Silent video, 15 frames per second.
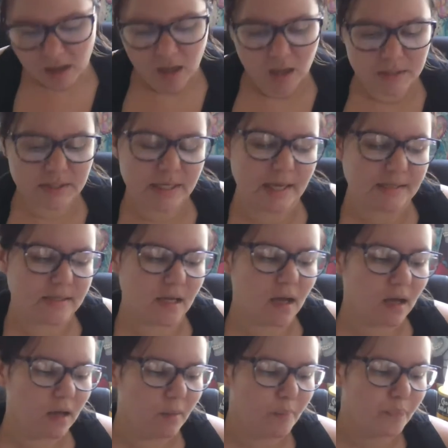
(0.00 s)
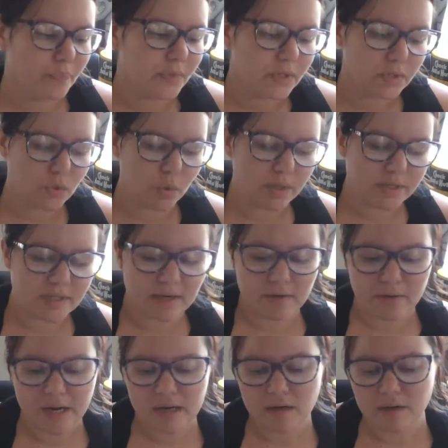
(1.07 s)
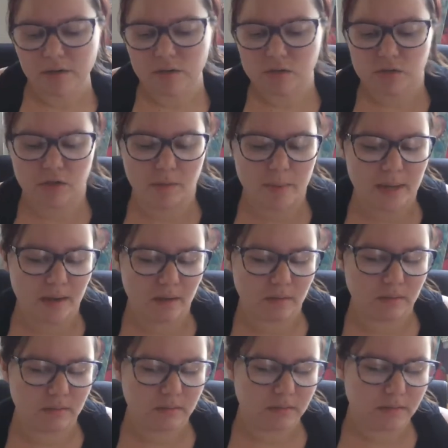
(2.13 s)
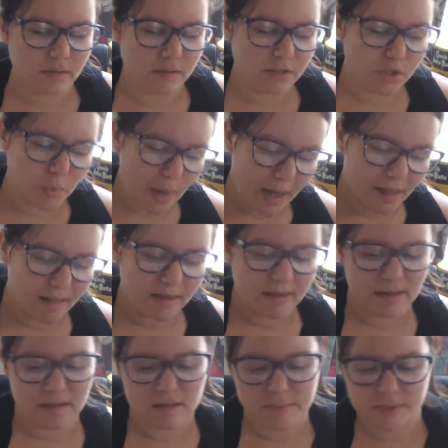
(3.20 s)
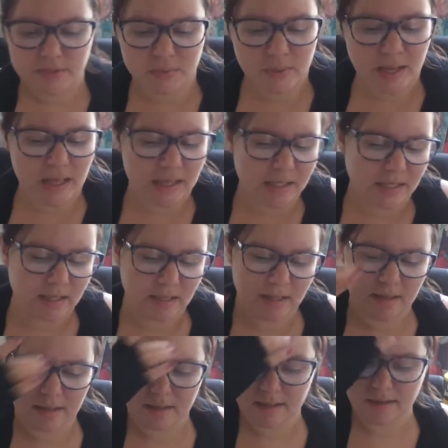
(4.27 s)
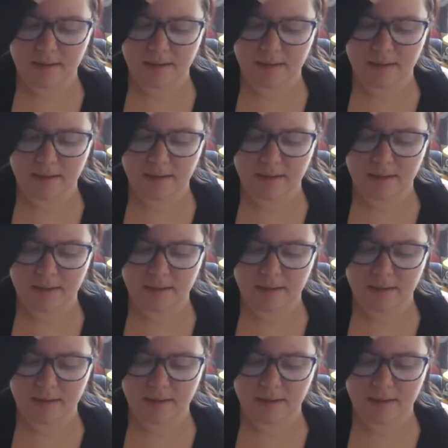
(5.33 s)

So yes, the stories that I write are usually about duality, spirituality,